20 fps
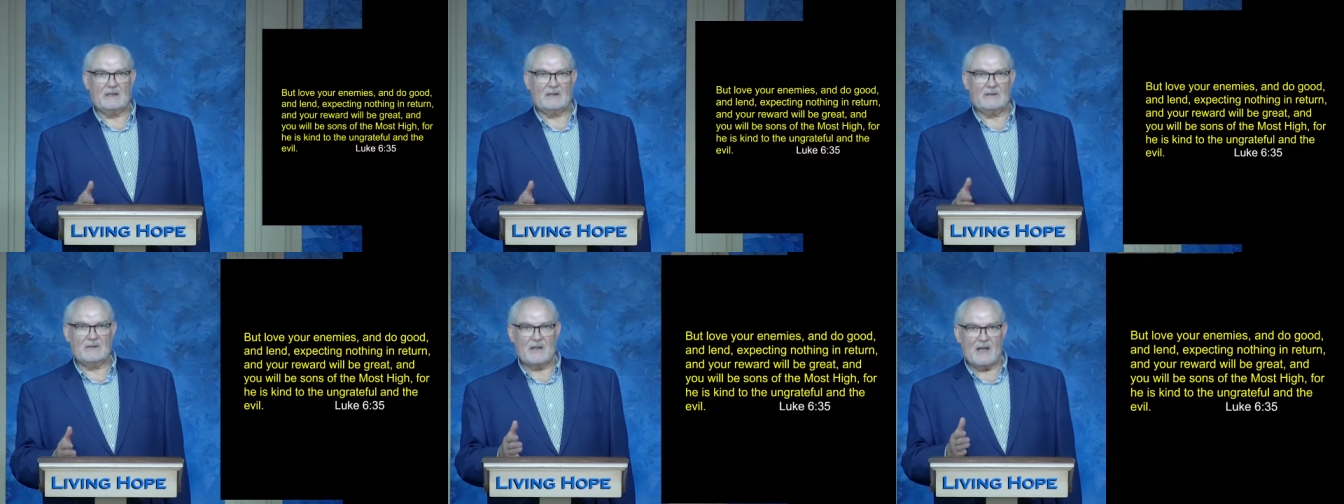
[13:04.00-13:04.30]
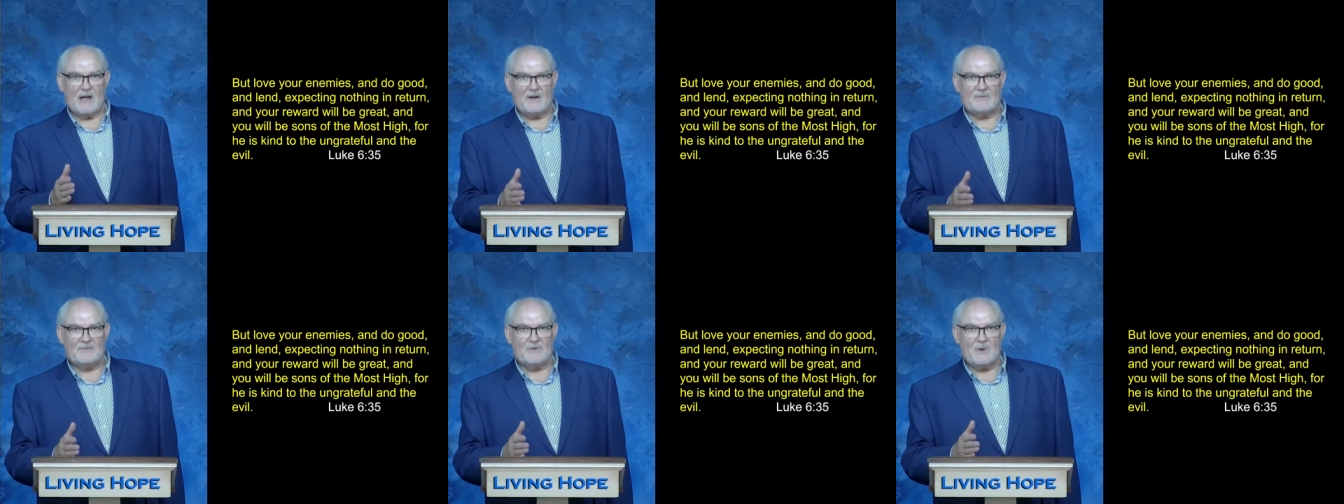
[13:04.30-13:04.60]

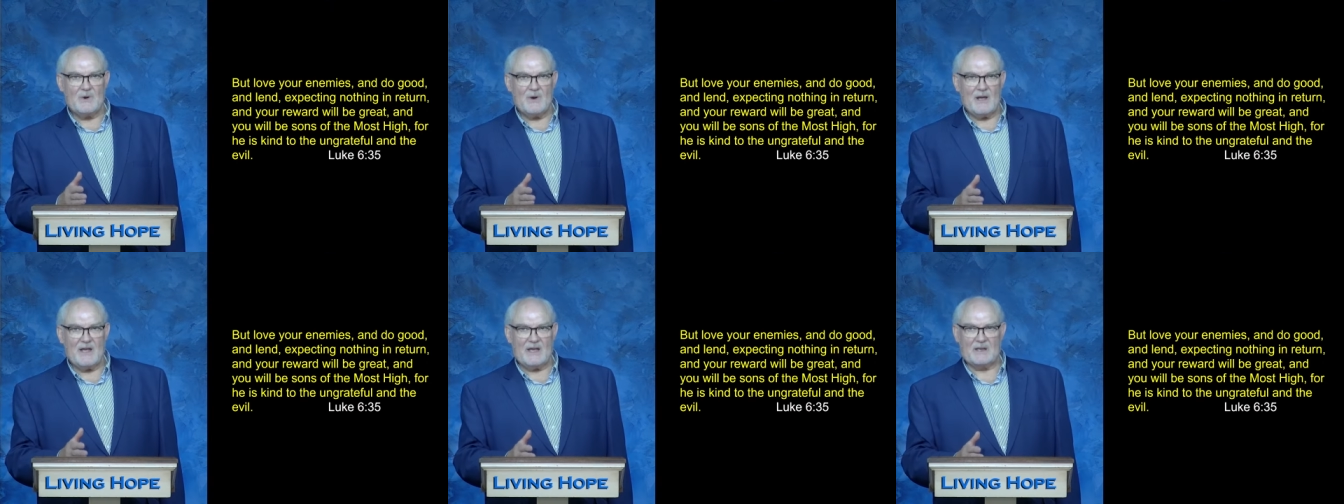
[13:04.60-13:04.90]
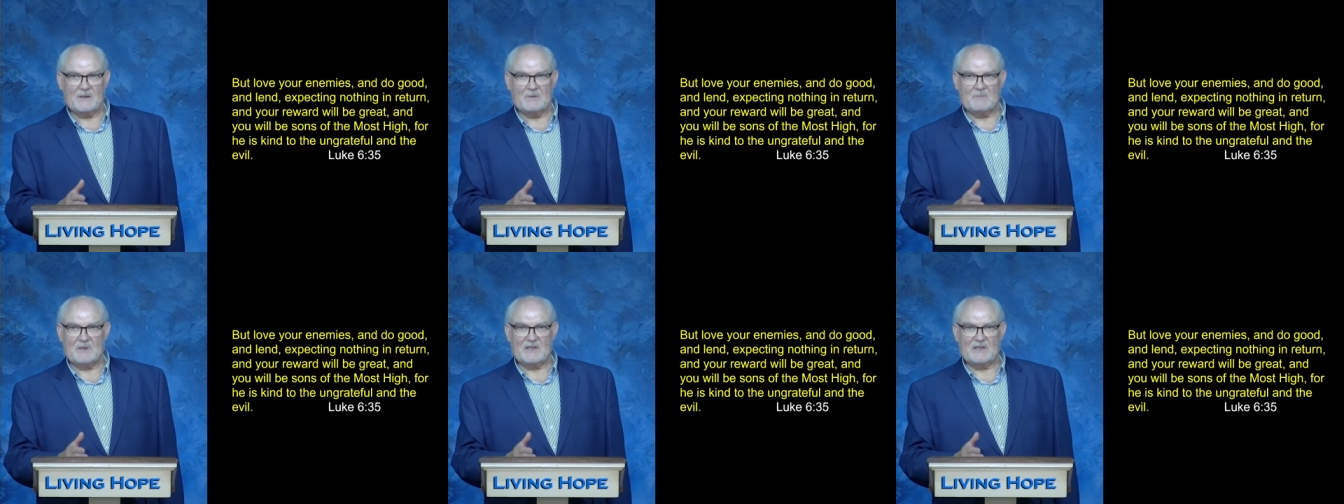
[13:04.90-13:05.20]
Love your
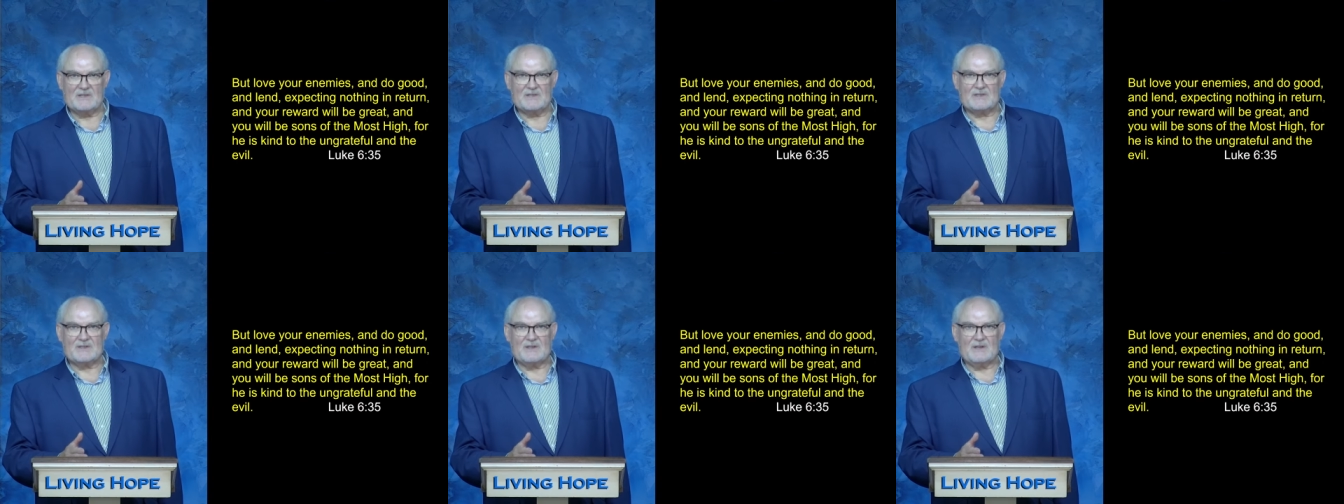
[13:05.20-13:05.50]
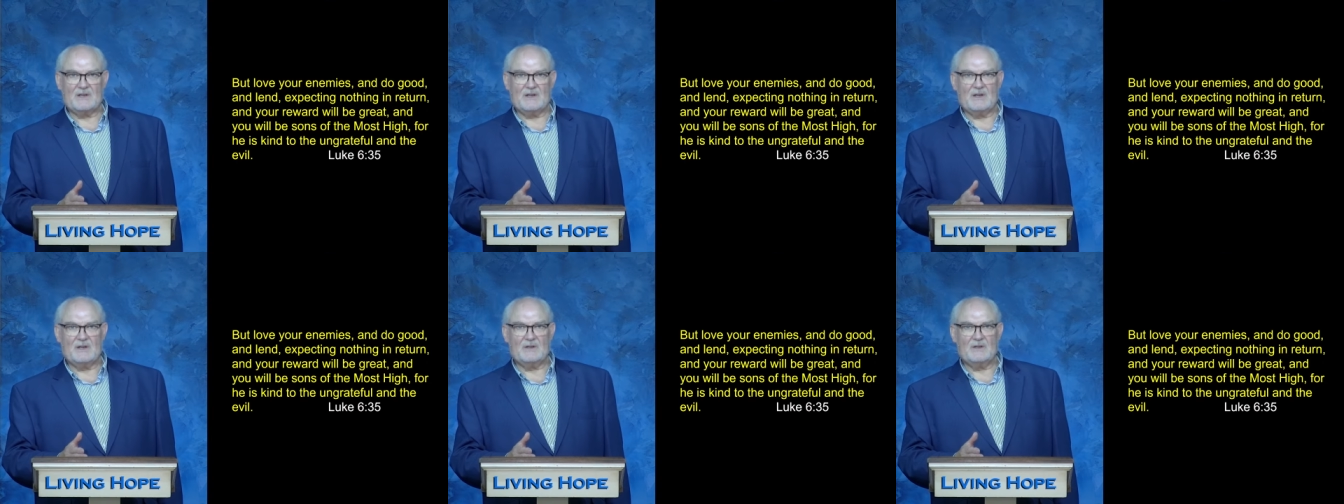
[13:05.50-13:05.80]
enemies,
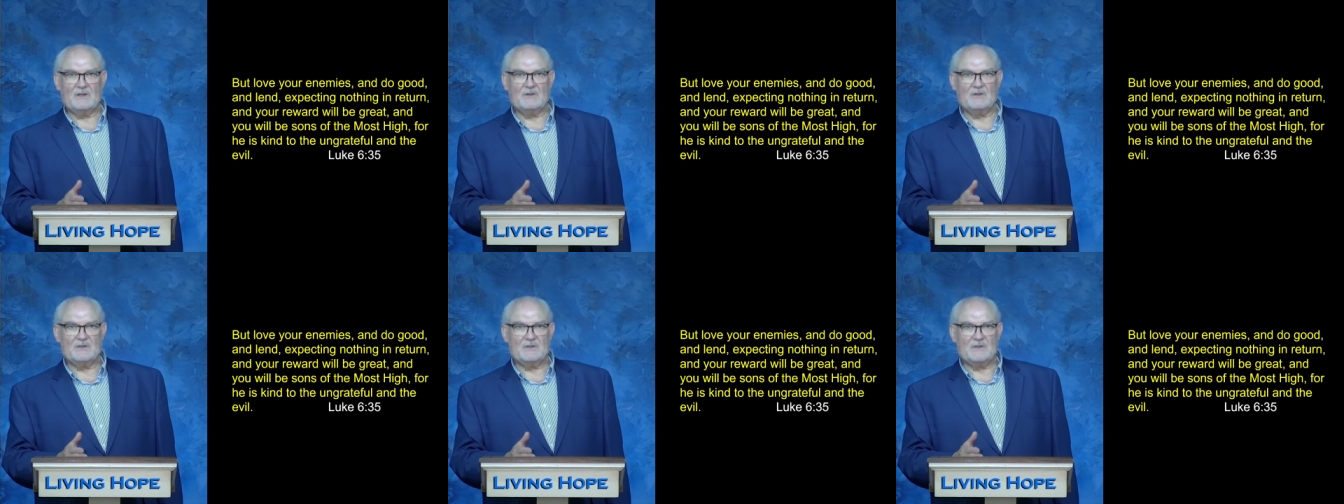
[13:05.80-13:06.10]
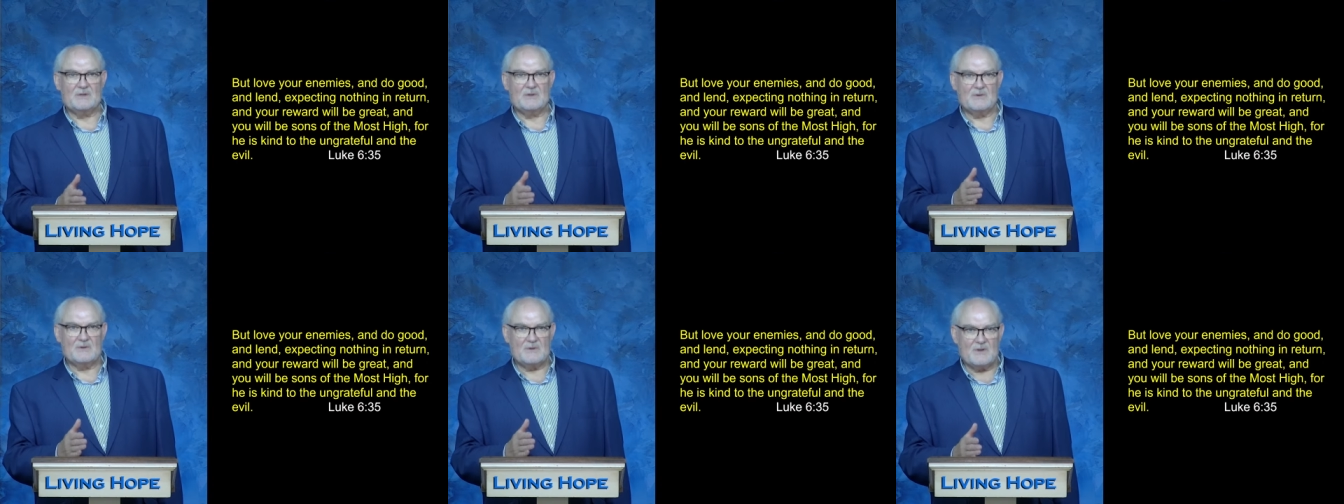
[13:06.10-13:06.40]

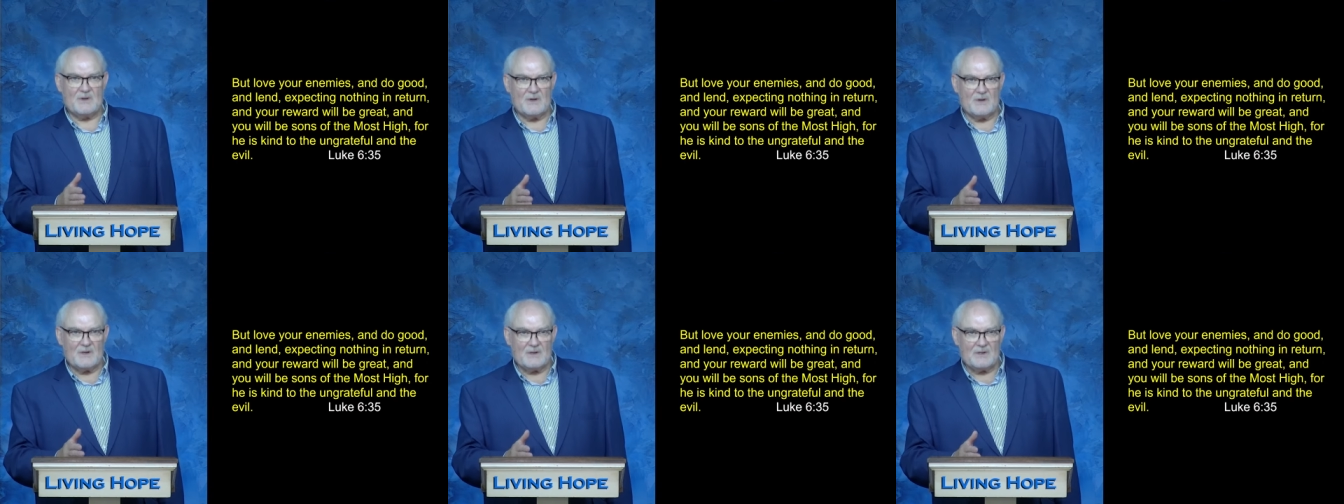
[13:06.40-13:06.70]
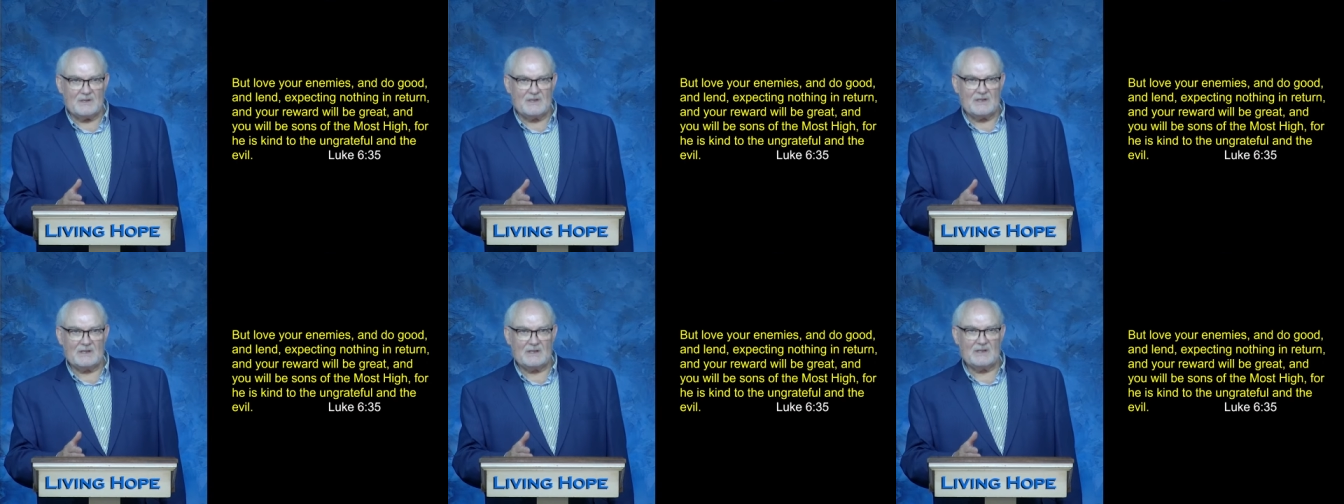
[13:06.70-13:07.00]
do
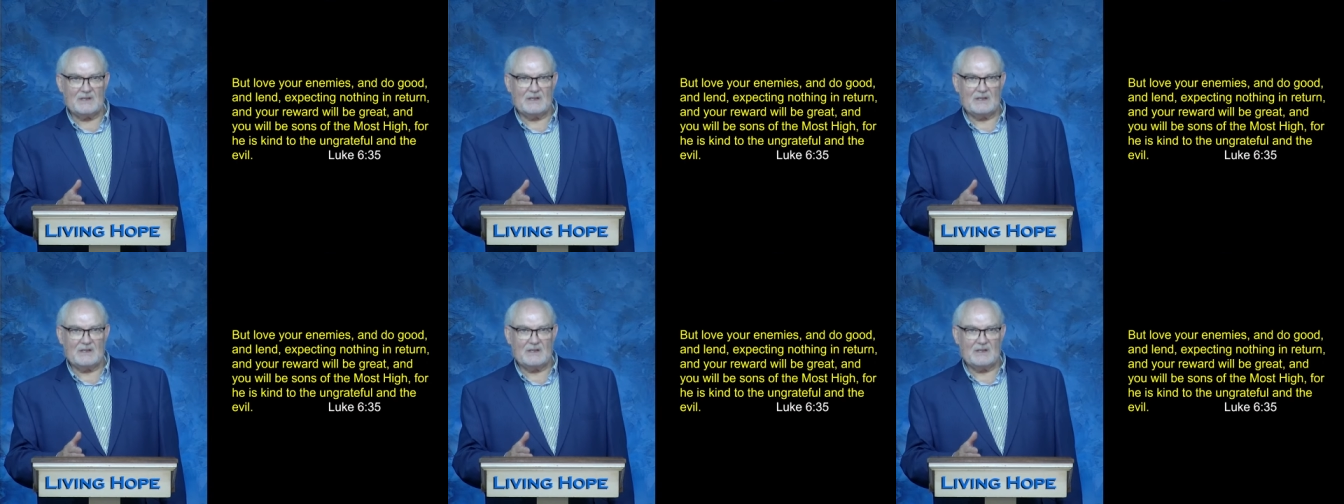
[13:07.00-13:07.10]
good,